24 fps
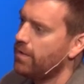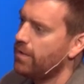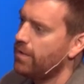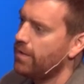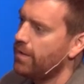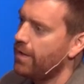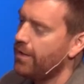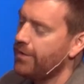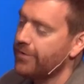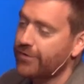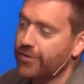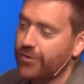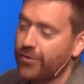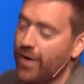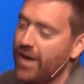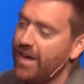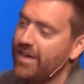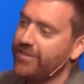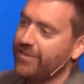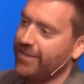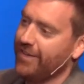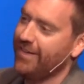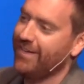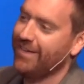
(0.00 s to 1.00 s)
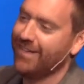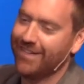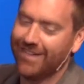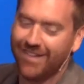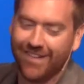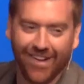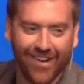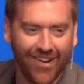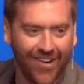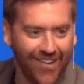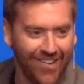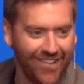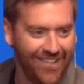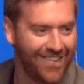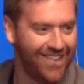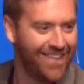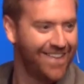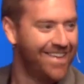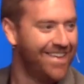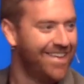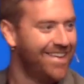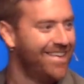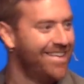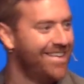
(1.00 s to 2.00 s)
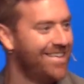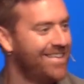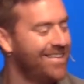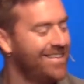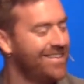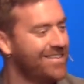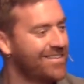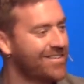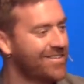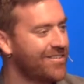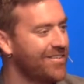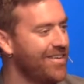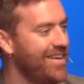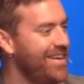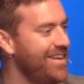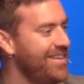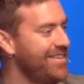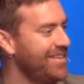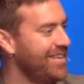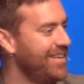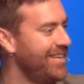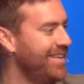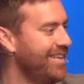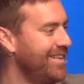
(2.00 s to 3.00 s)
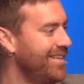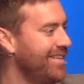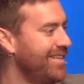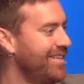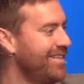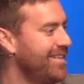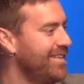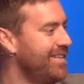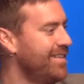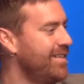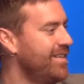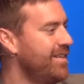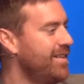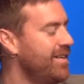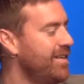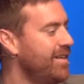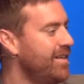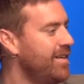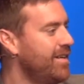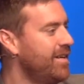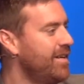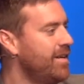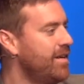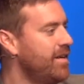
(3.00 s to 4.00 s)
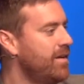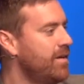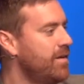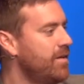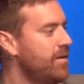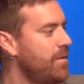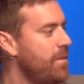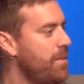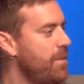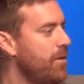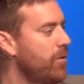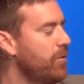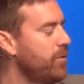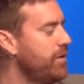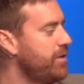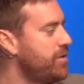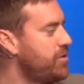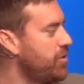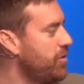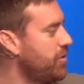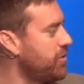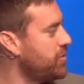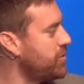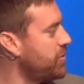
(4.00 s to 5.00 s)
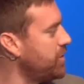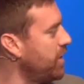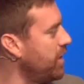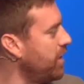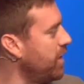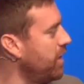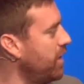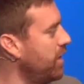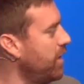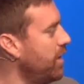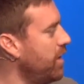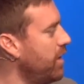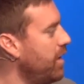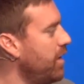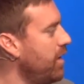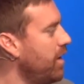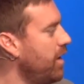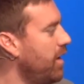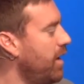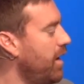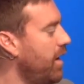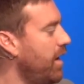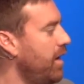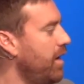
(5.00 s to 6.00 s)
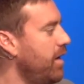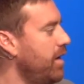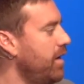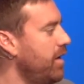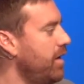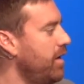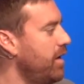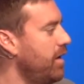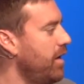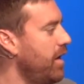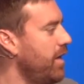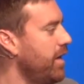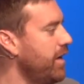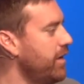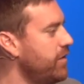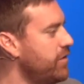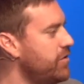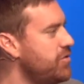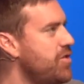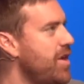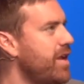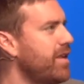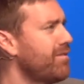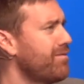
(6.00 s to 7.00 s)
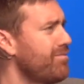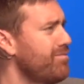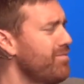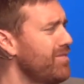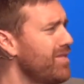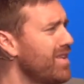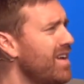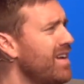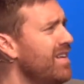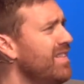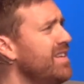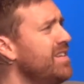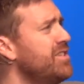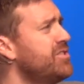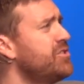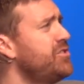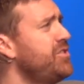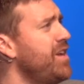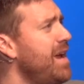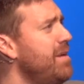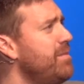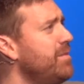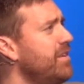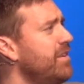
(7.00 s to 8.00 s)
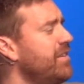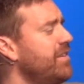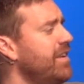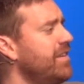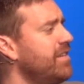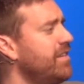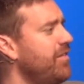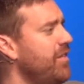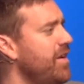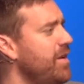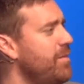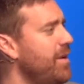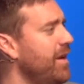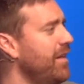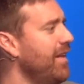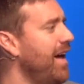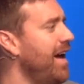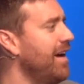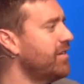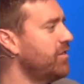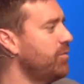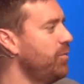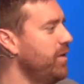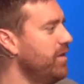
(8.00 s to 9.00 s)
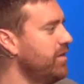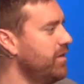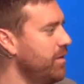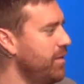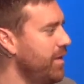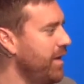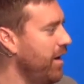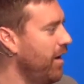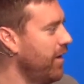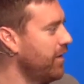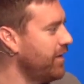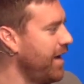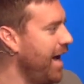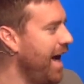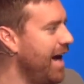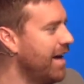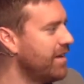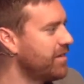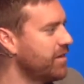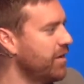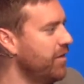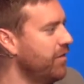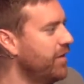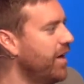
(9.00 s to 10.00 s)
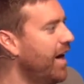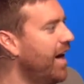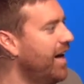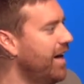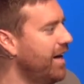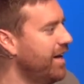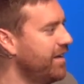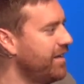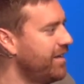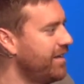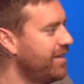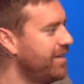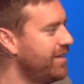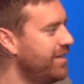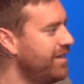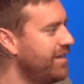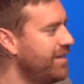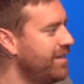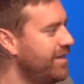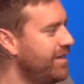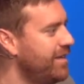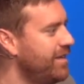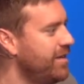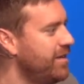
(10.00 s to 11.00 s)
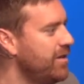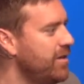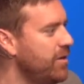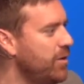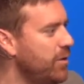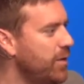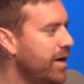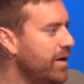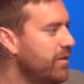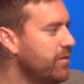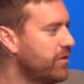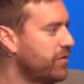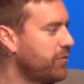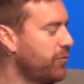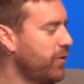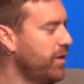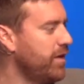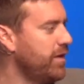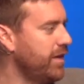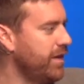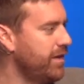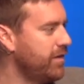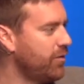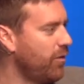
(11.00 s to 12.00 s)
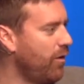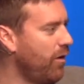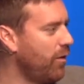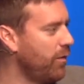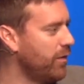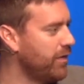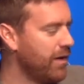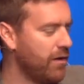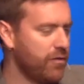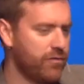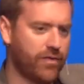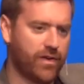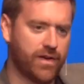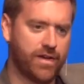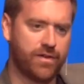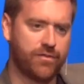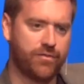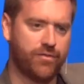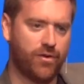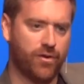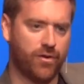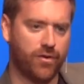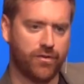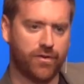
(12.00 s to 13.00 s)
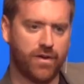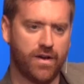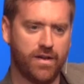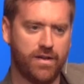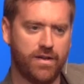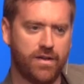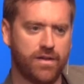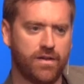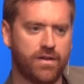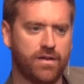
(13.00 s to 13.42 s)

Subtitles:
And it's crazy, you know? It's crazy. The early church, I think it's James that says, if anybody lacks wisdom, they ought to ask of God, who gives freely to all without finding fault, right?